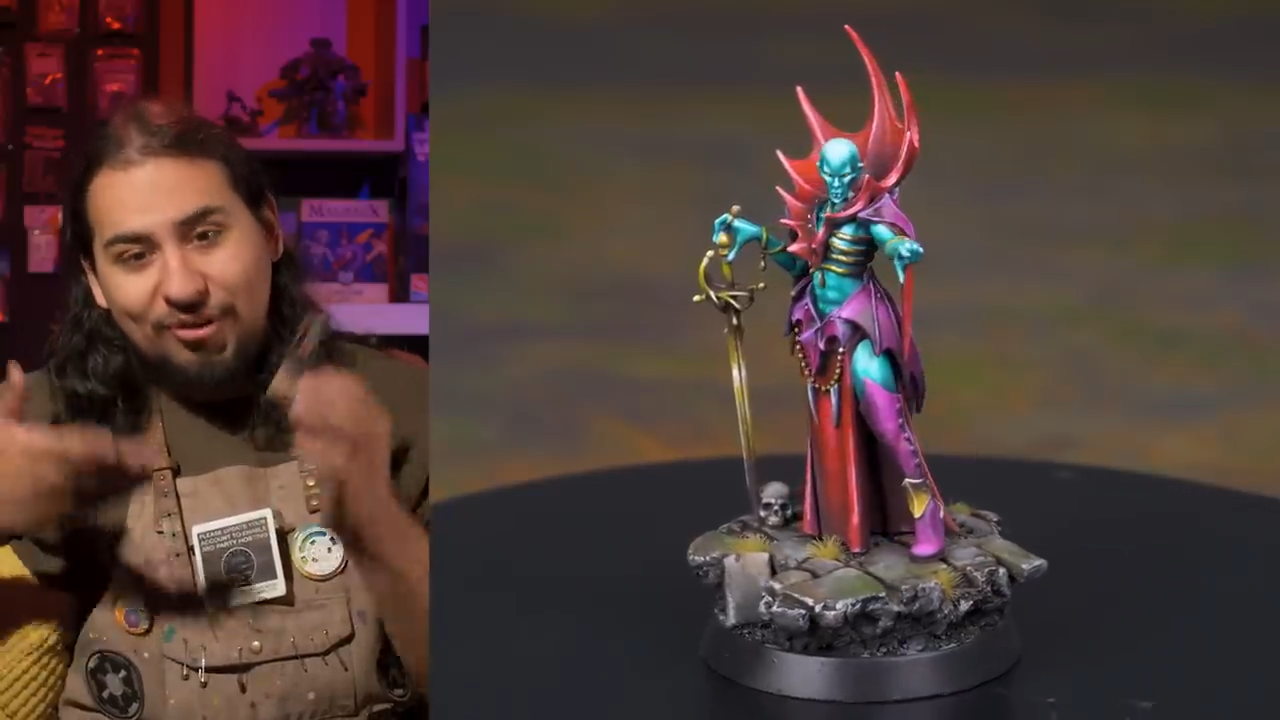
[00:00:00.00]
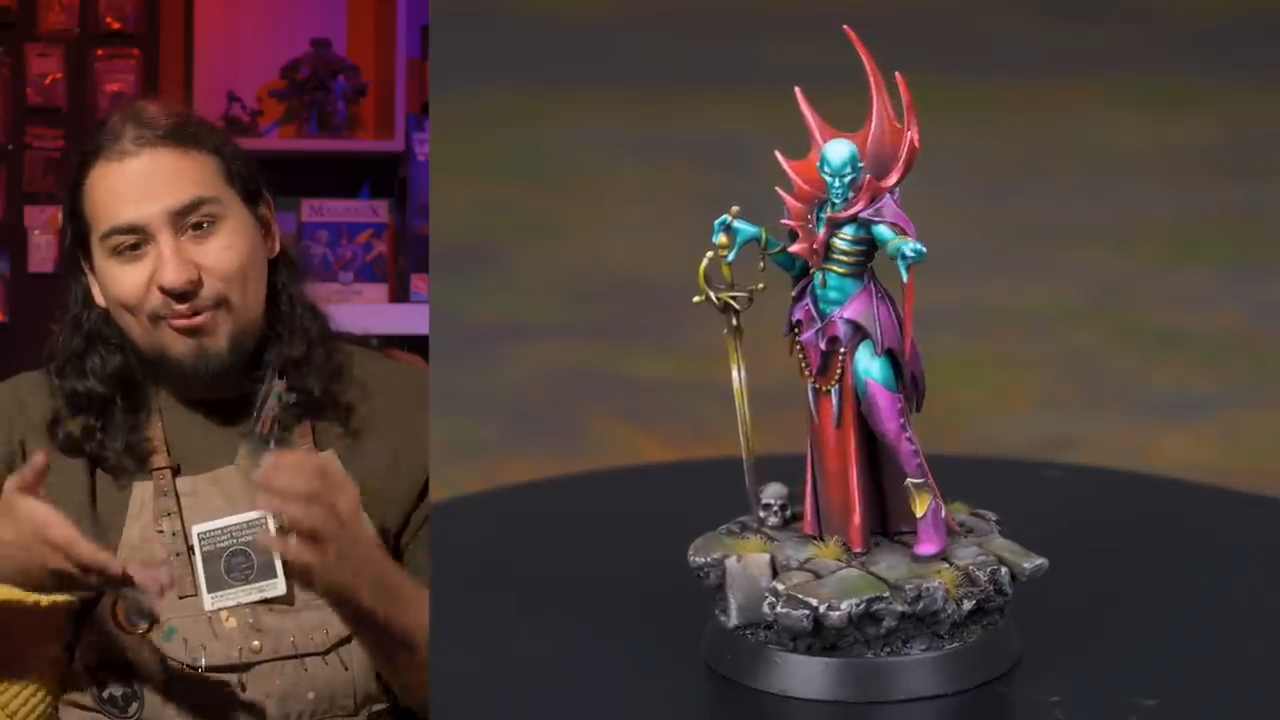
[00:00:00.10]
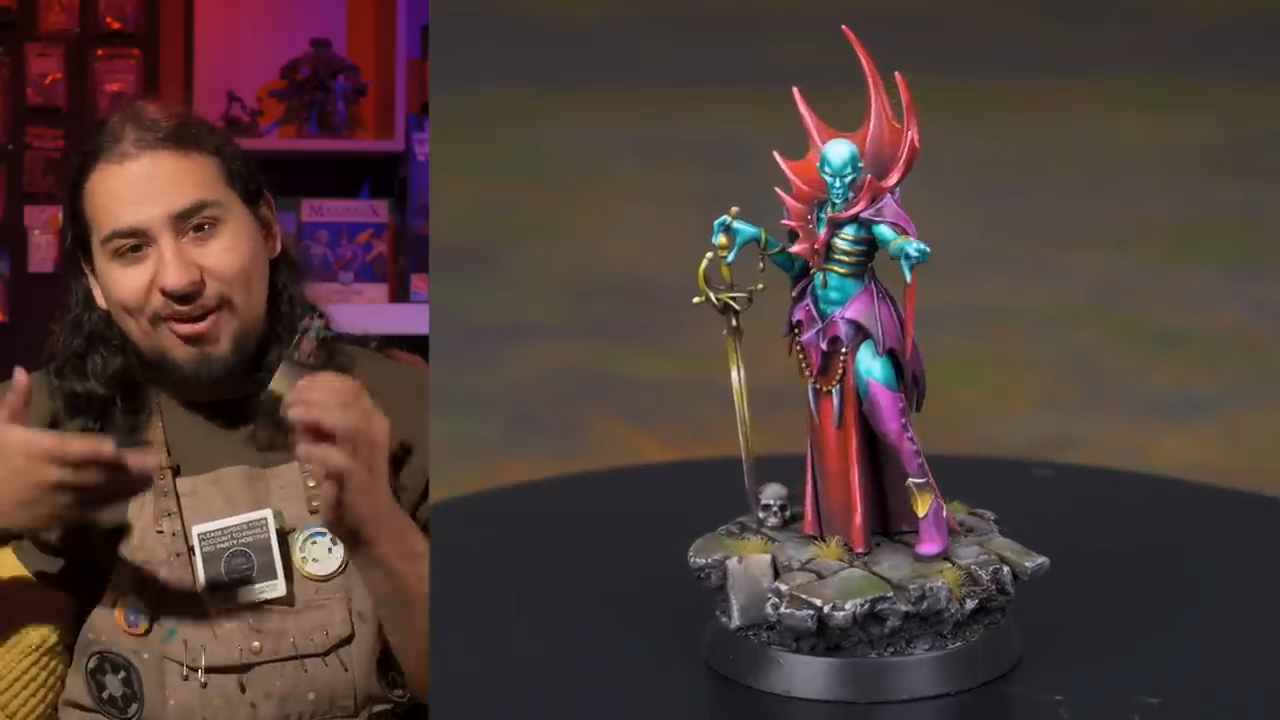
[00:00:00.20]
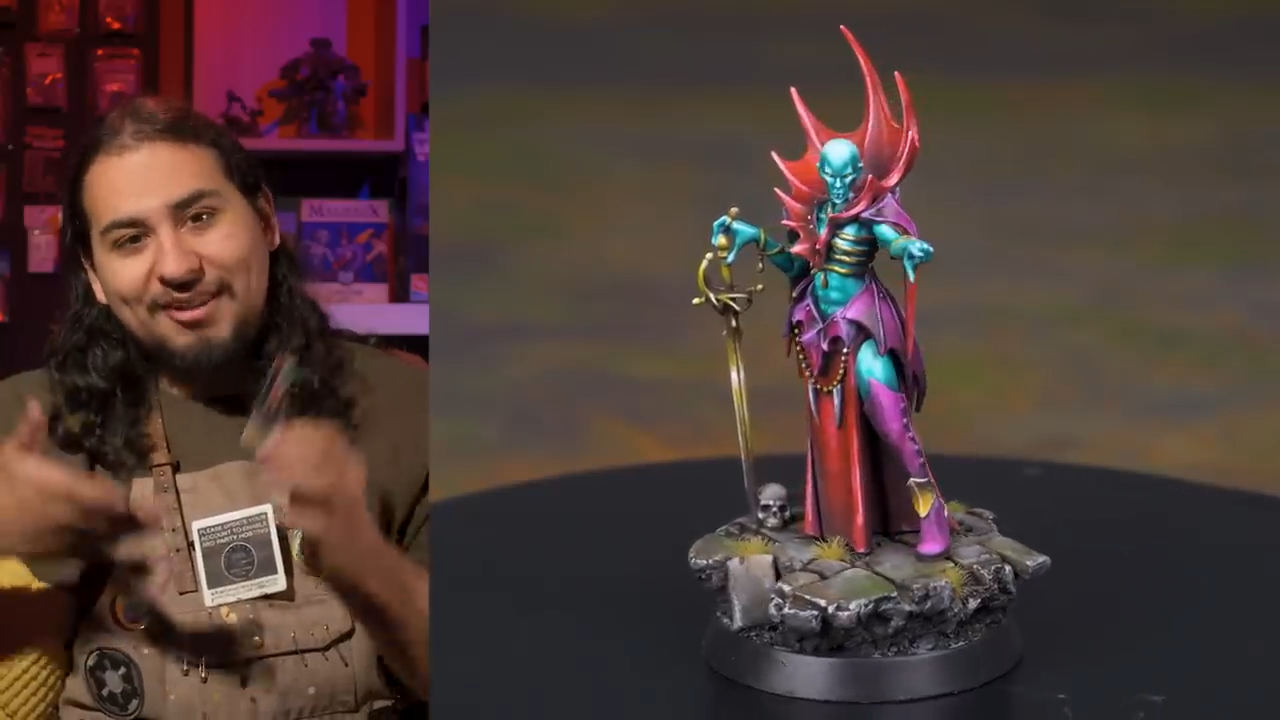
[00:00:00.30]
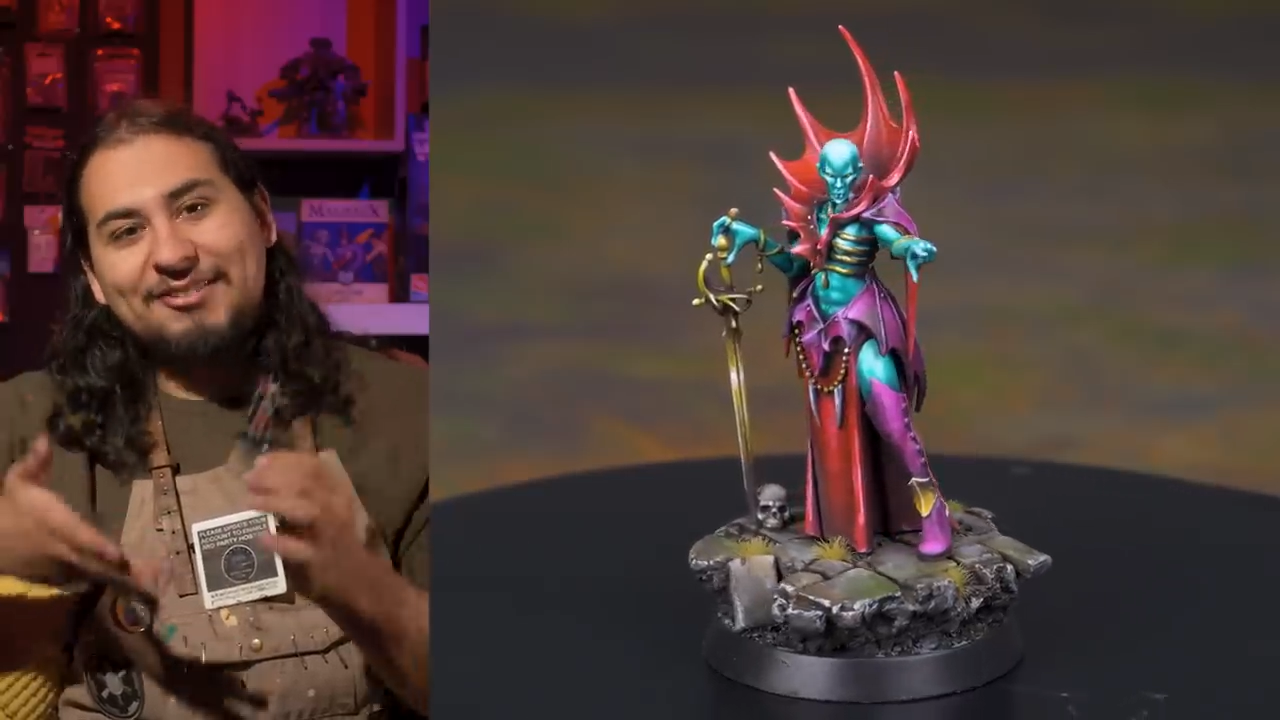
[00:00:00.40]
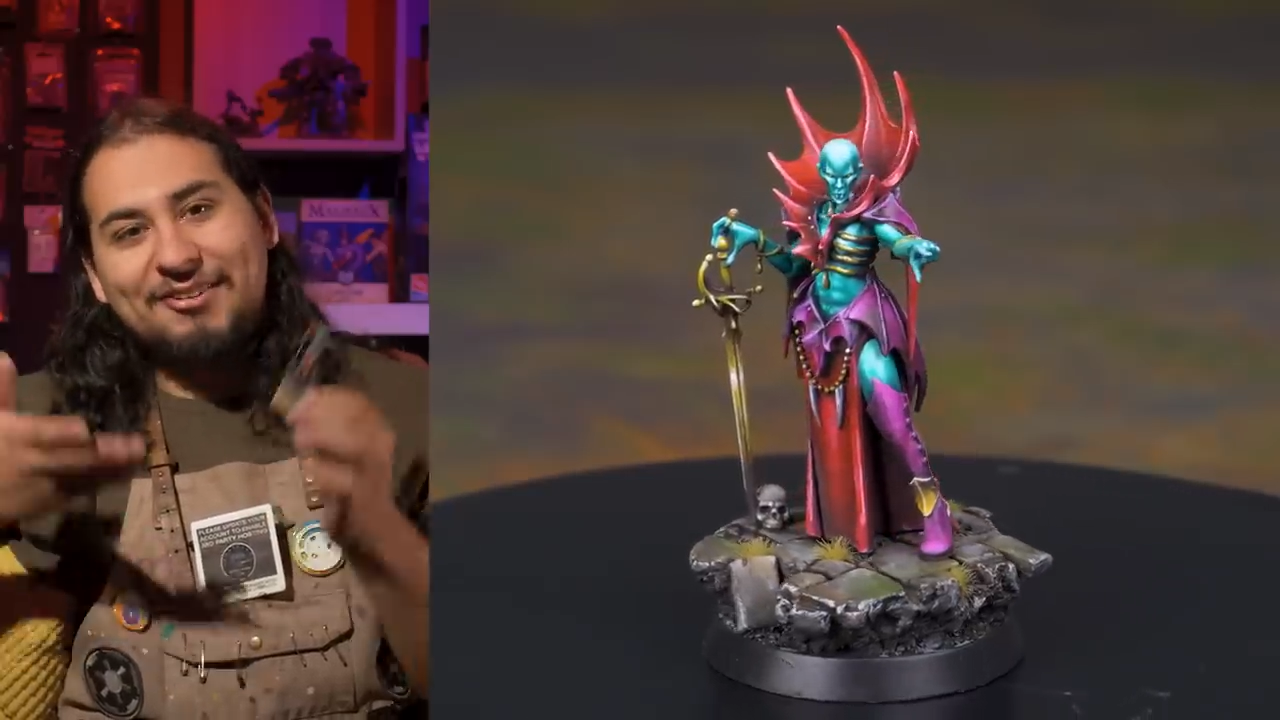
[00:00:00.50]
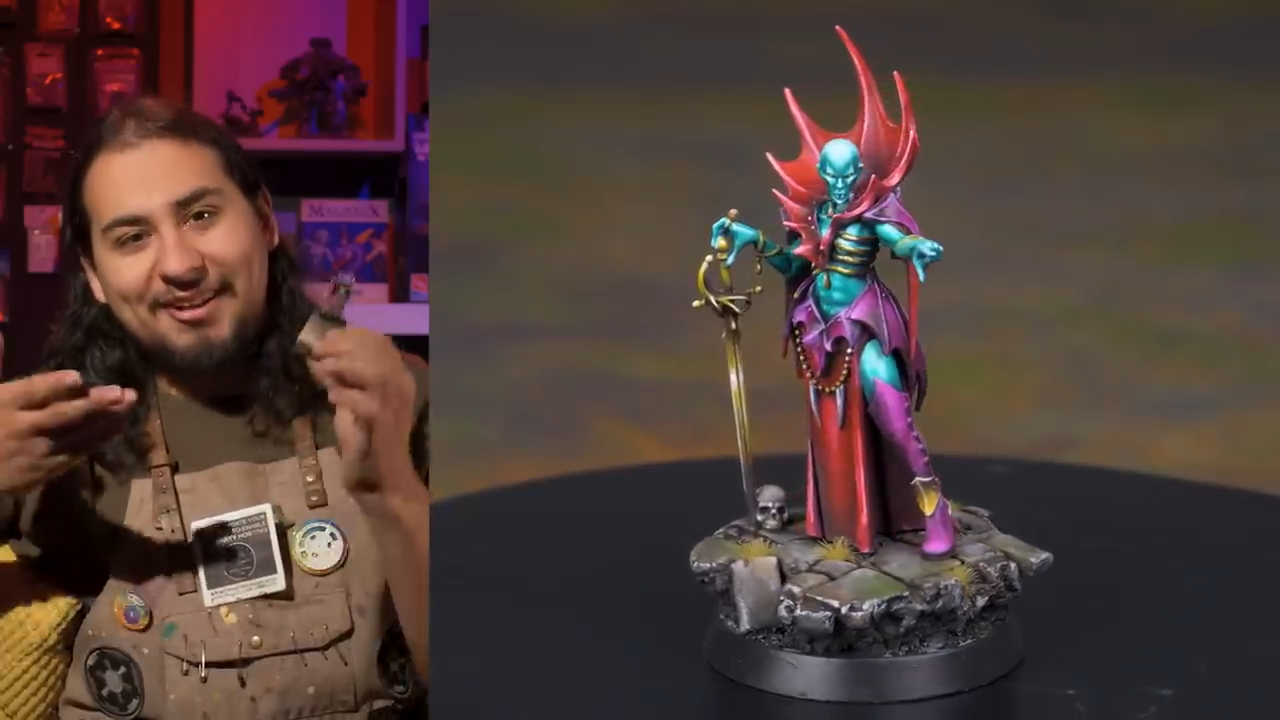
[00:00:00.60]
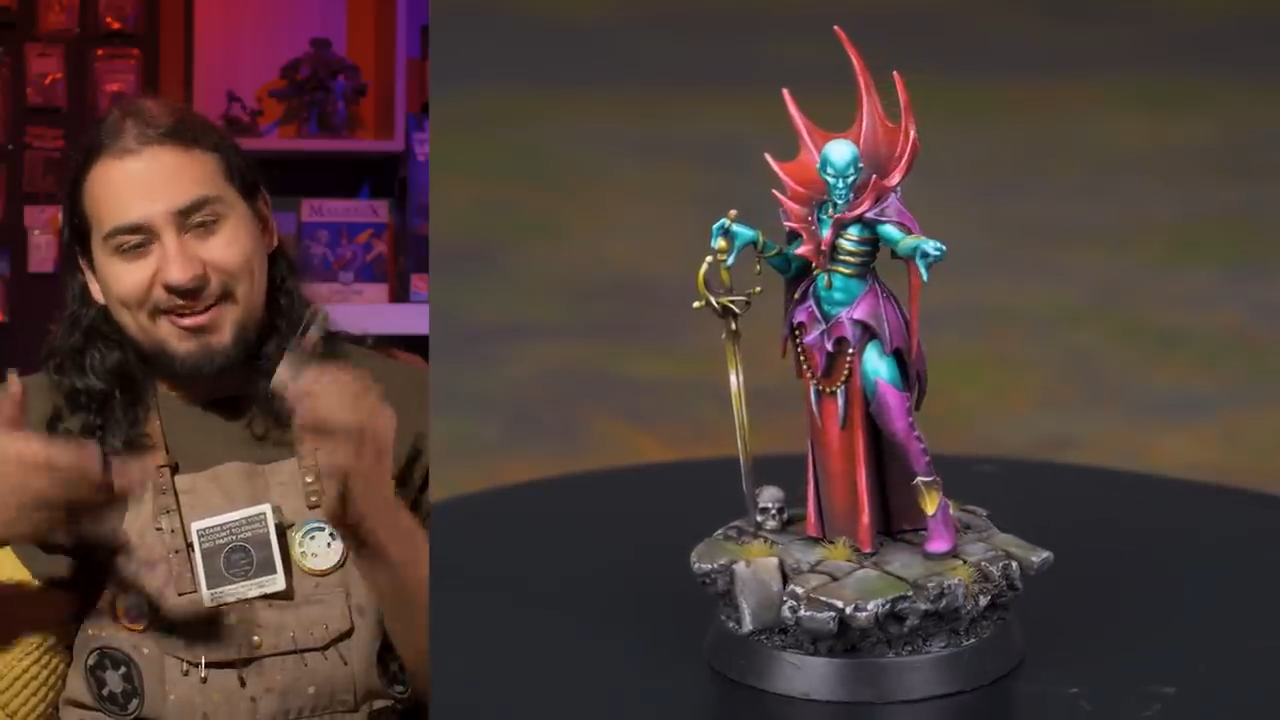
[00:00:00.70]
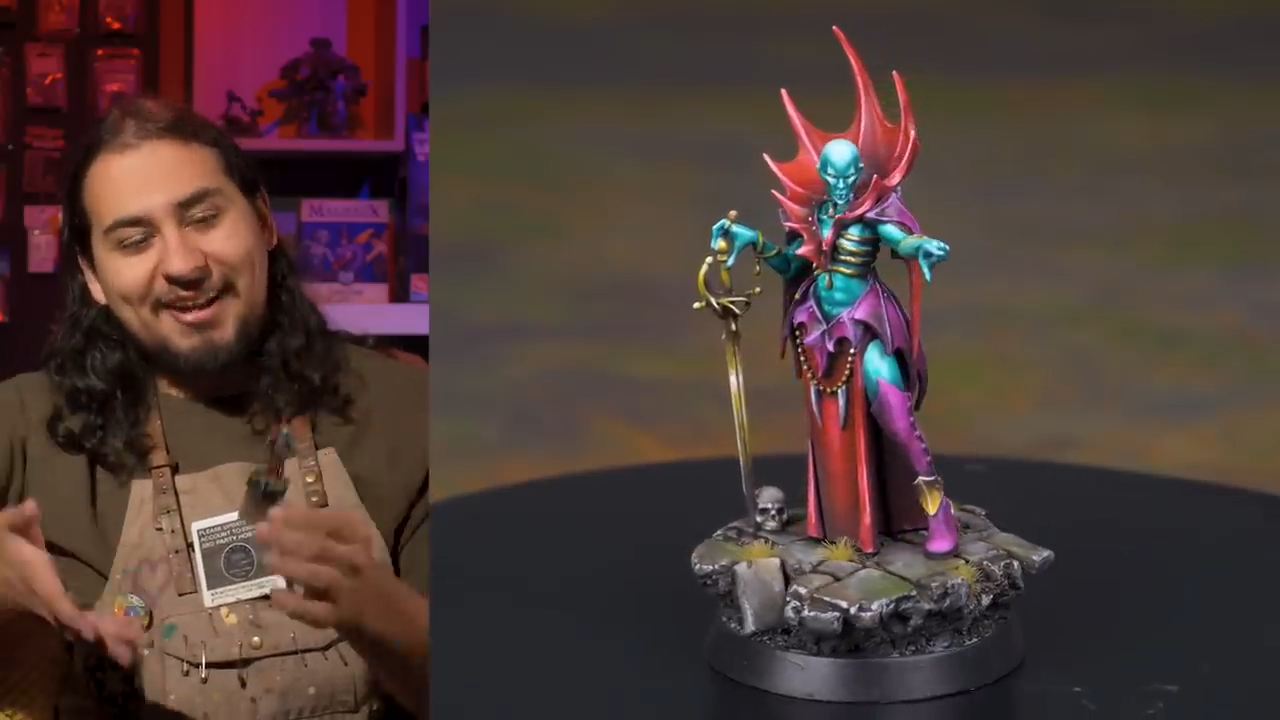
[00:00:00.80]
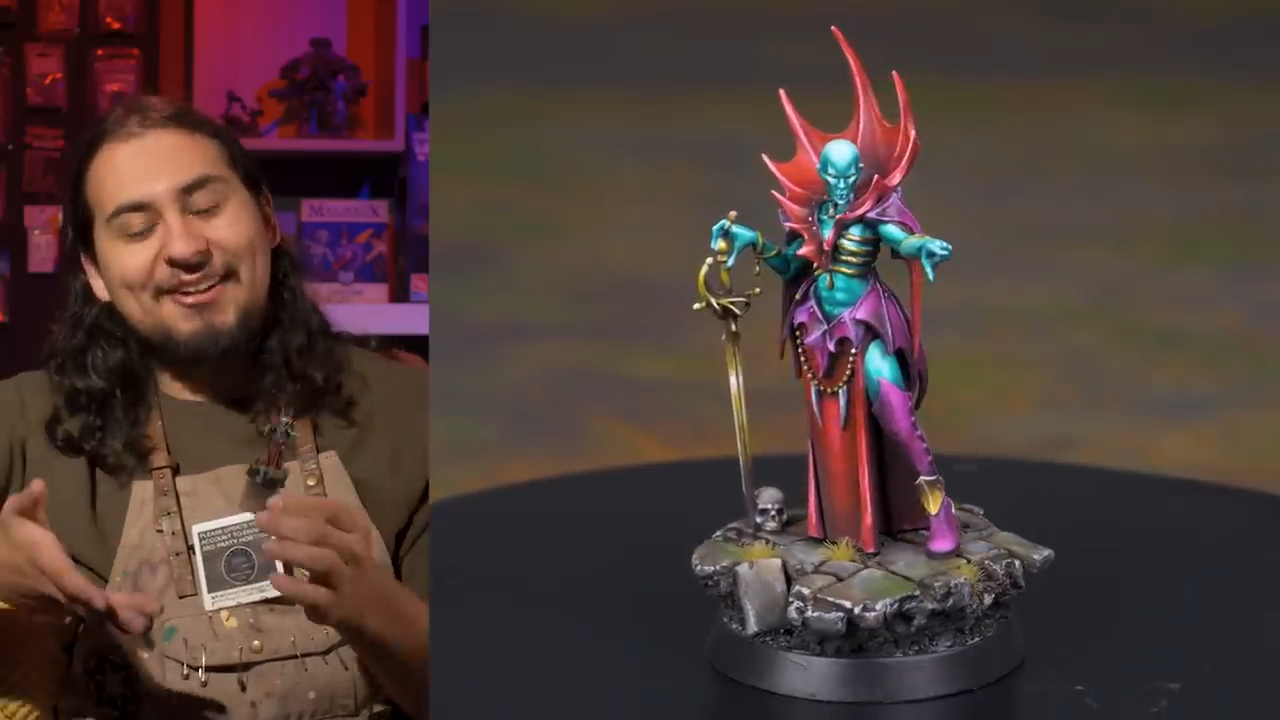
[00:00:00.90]
want to start a
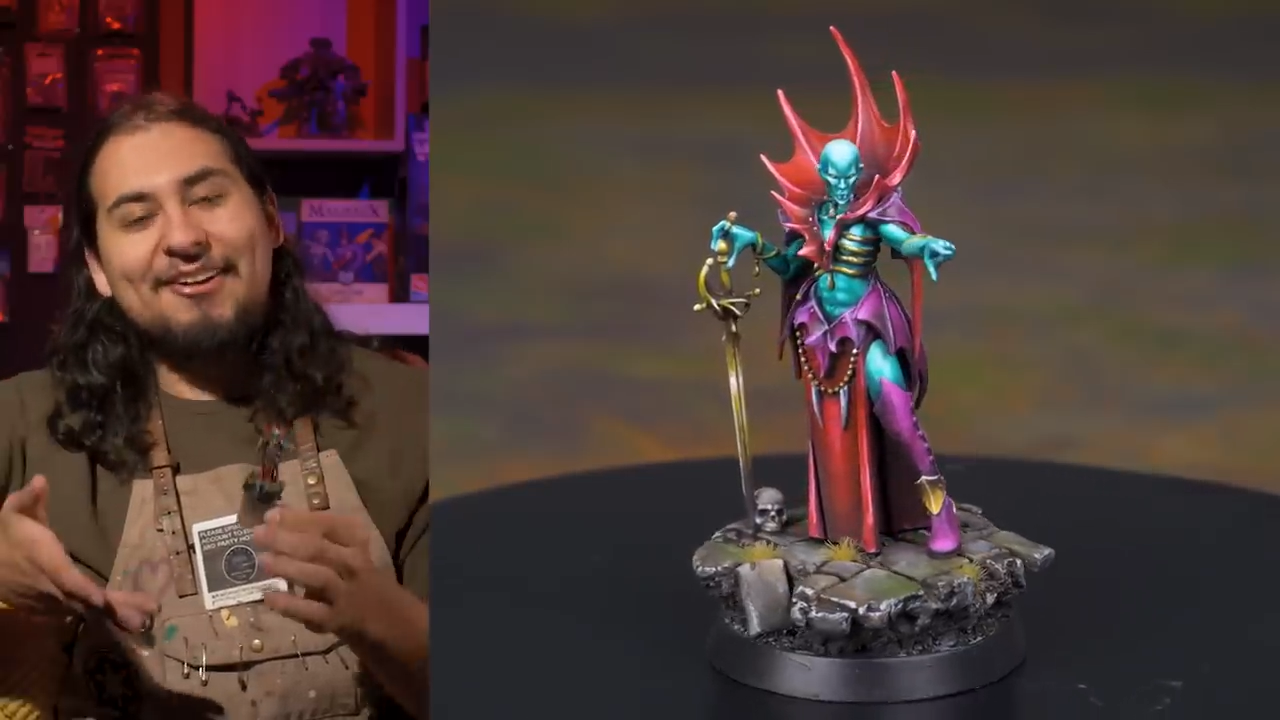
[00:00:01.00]
Knight